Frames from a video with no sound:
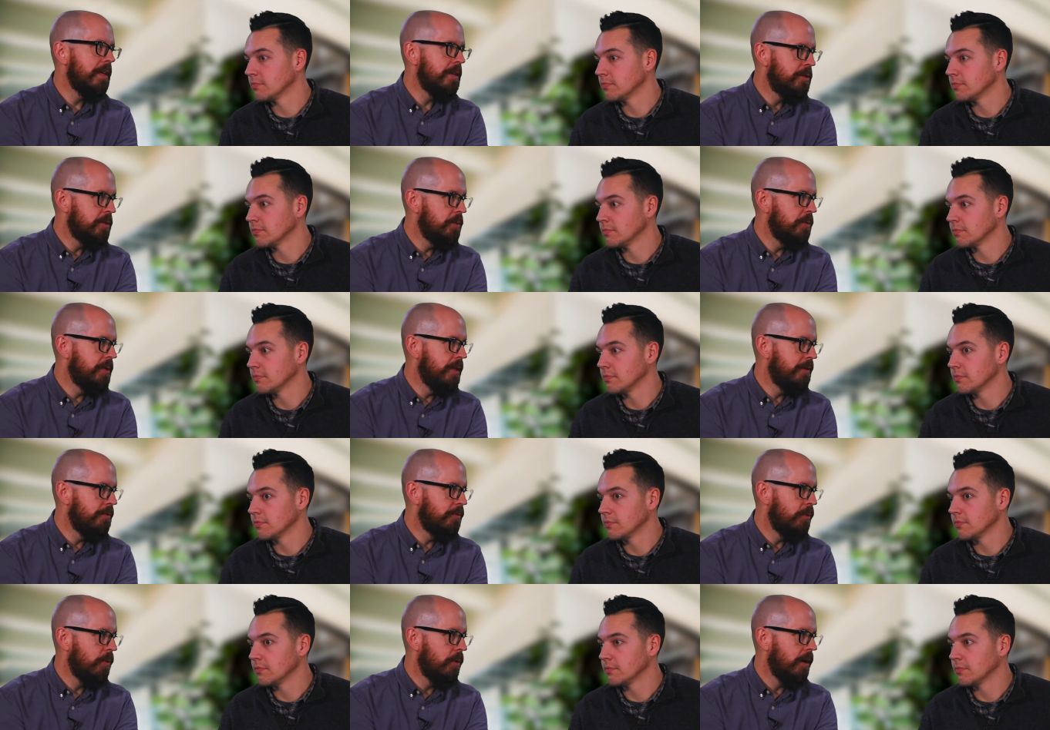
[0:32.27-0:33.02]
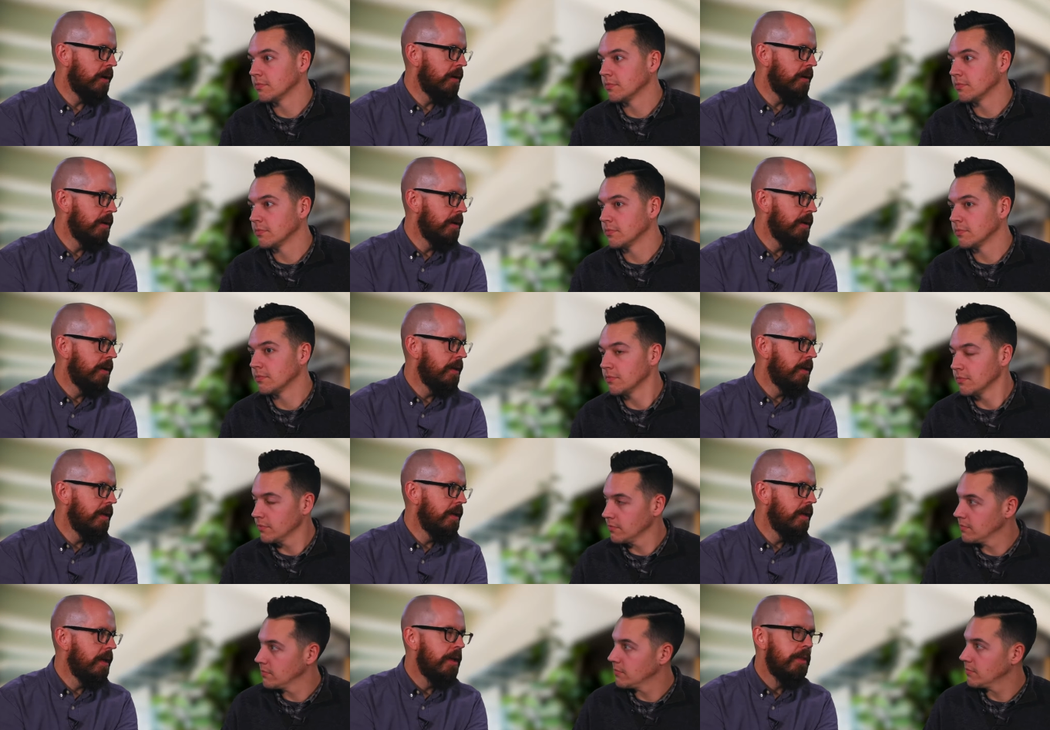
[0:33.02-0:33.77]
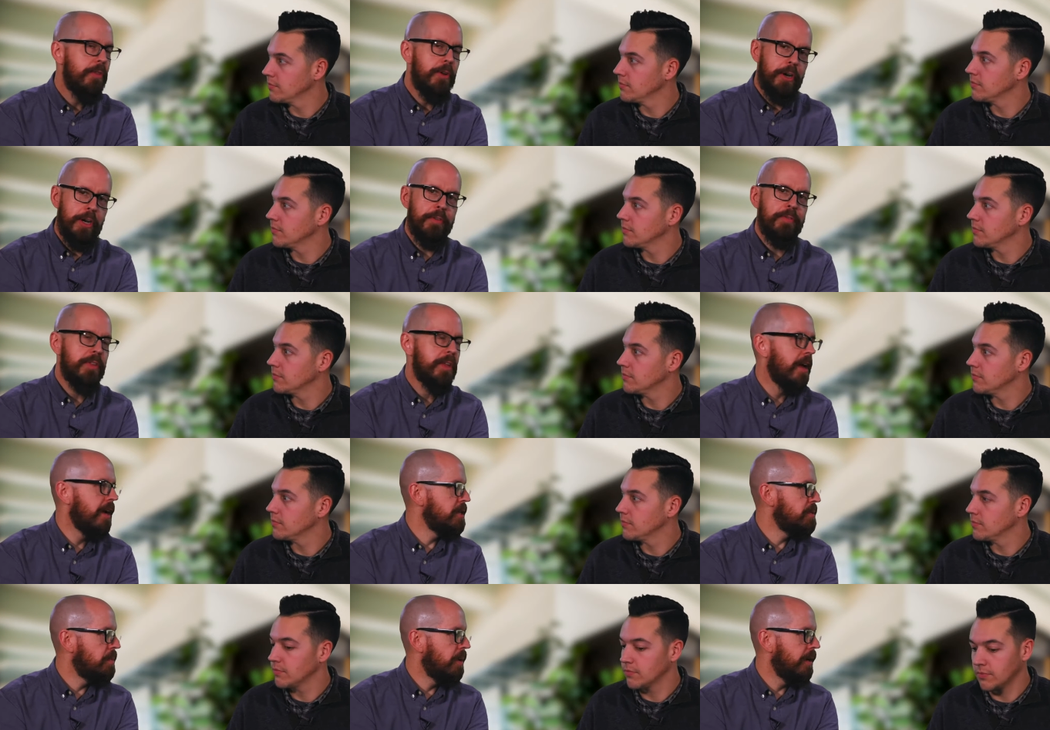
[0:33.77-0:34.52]
Speaker 1: they tuned in for they're here for
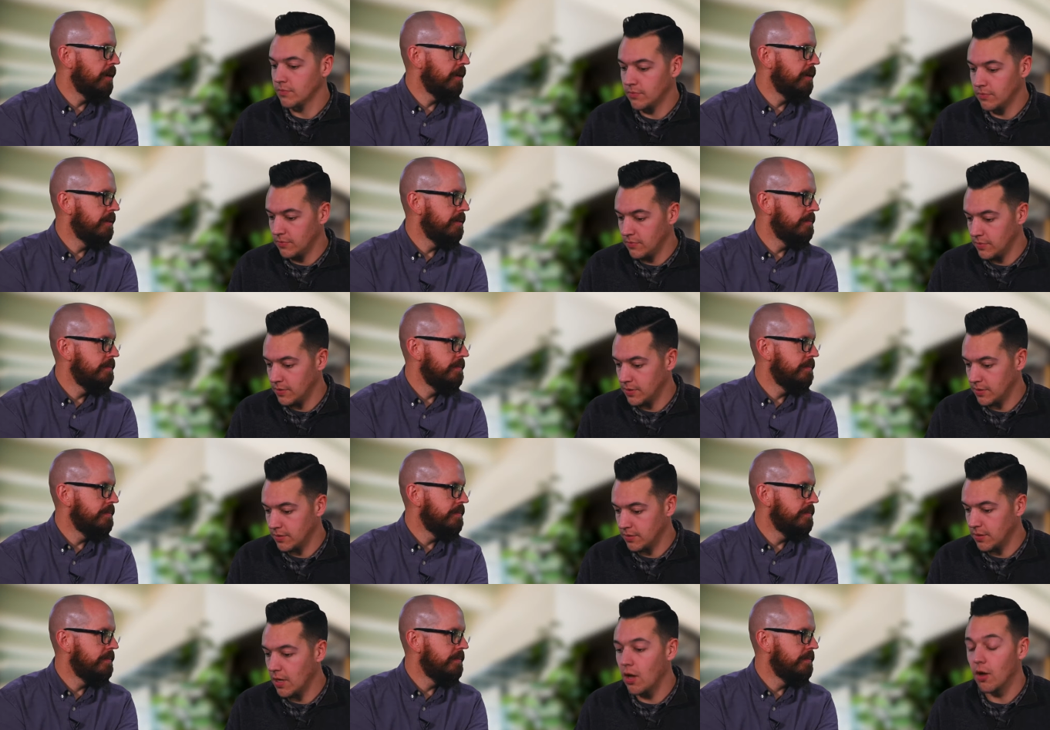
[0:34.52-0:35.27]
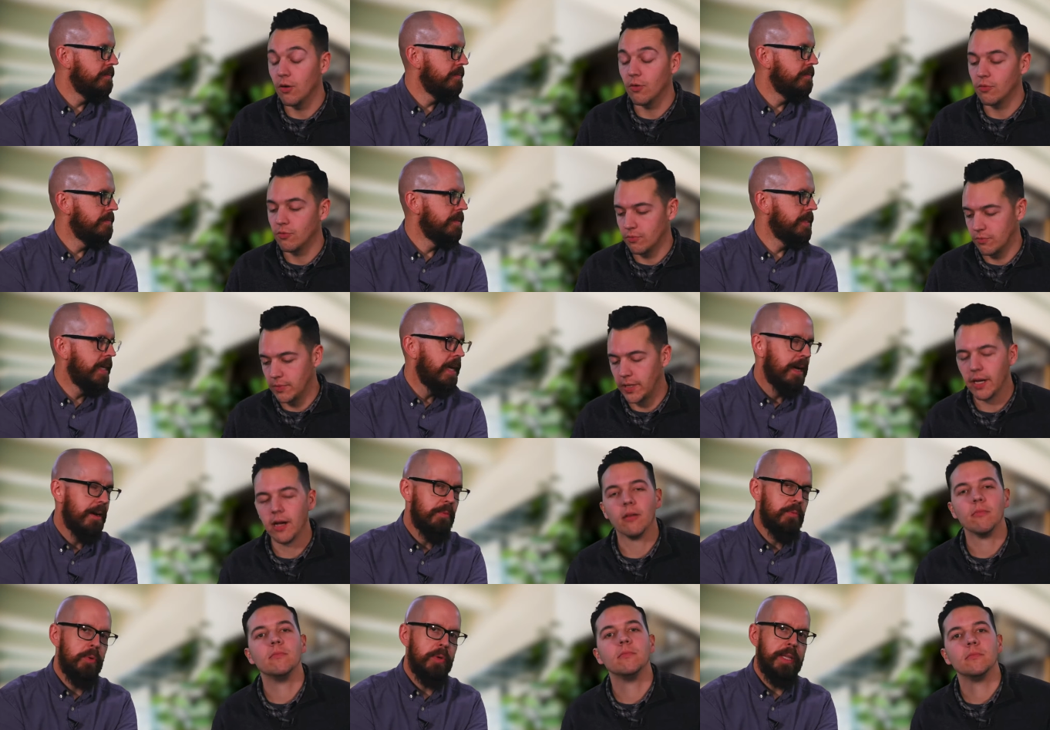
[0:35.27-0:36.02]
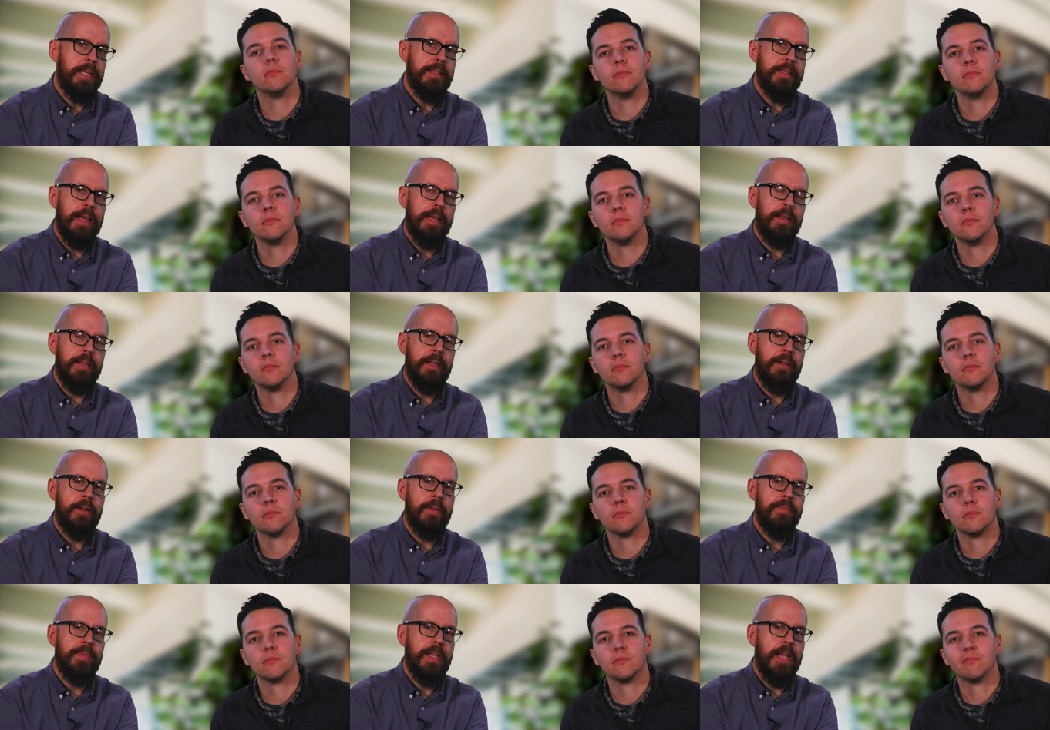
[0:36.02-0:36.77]
the icebreaker. The, oh, yeah. yeah. We'll eat that
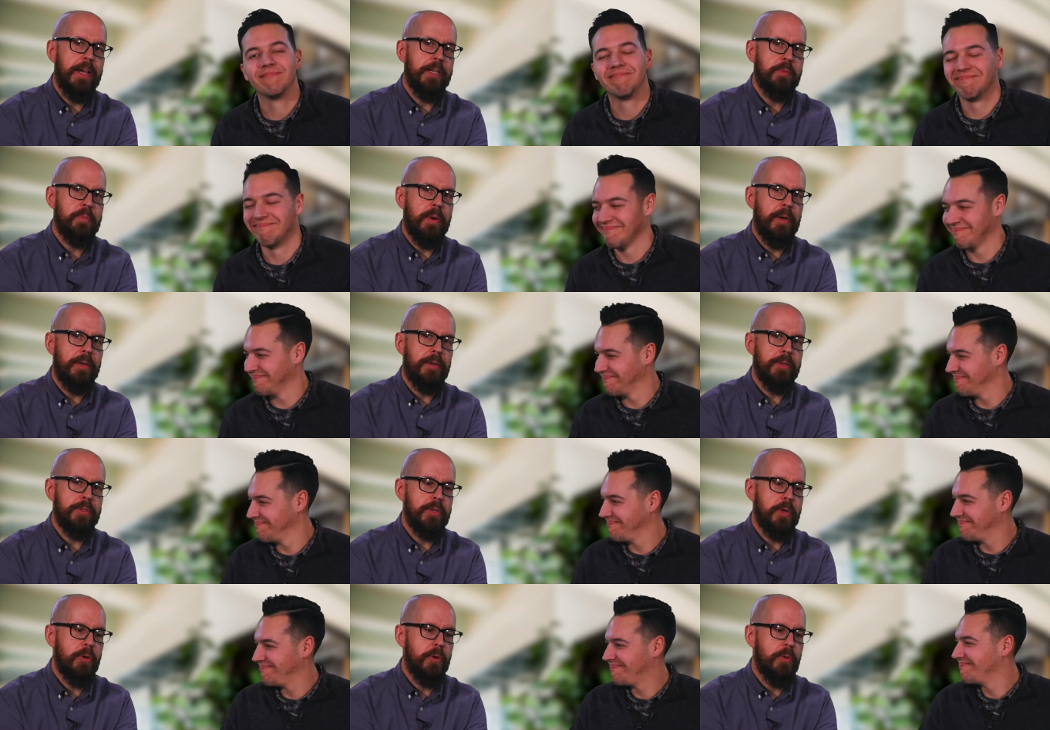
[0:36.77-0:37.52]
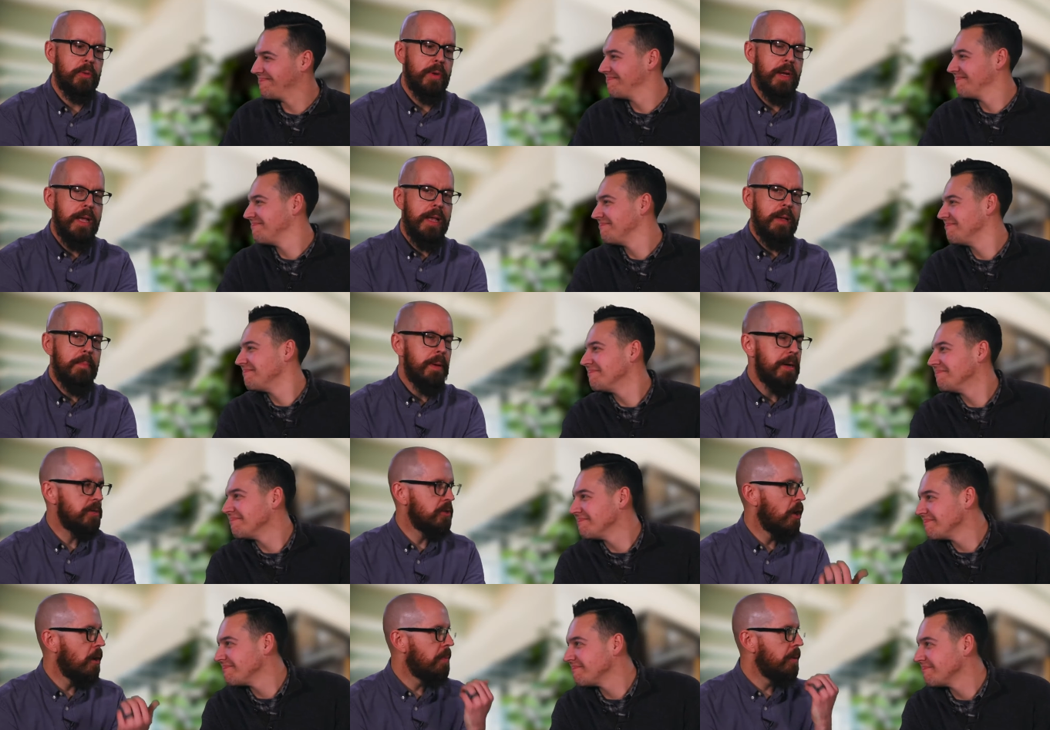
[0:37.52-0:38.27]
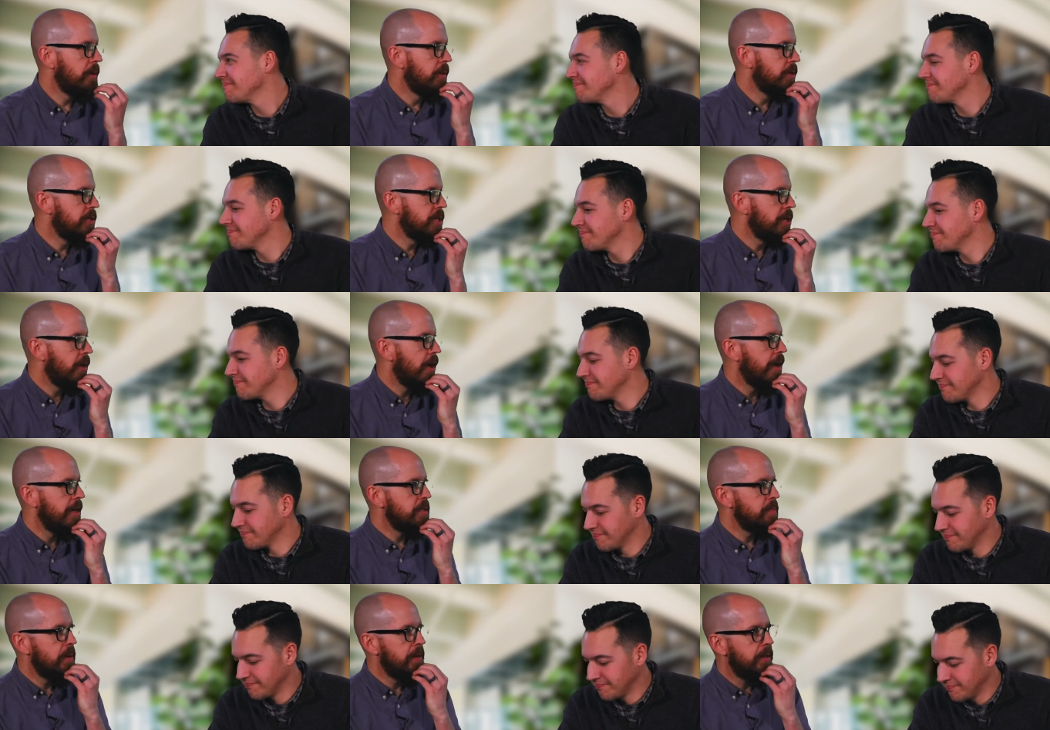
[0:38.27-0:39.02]
later. The icebreaker. So, Pastor Harper, you want to share
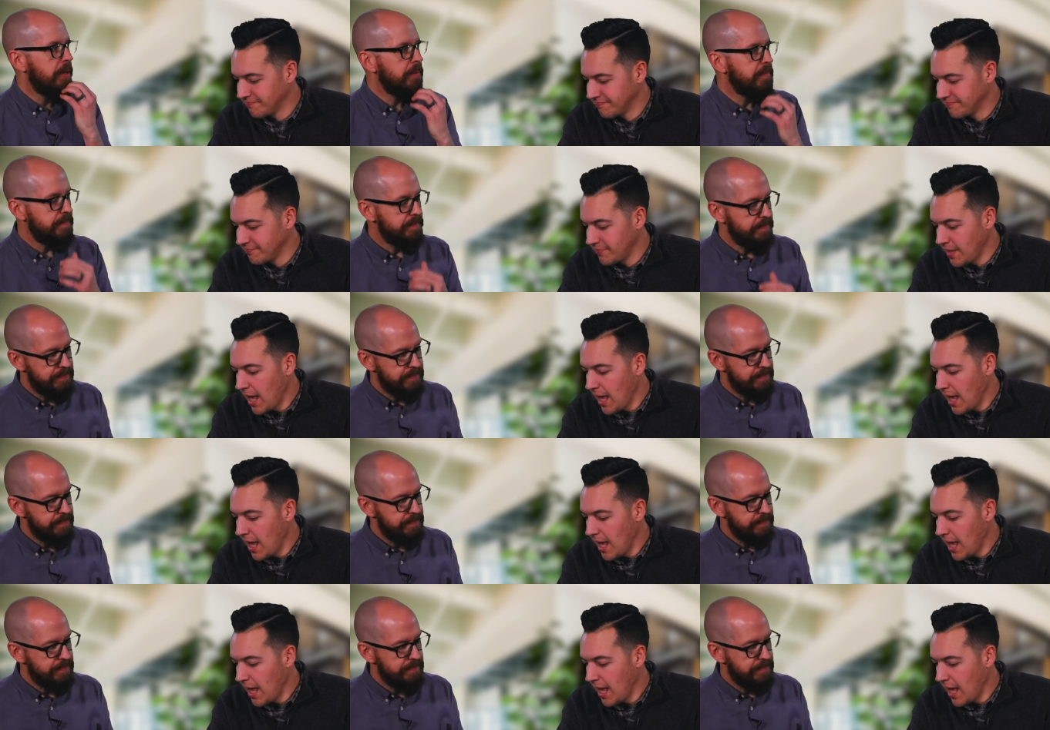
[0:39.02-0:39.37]
our icebreaker?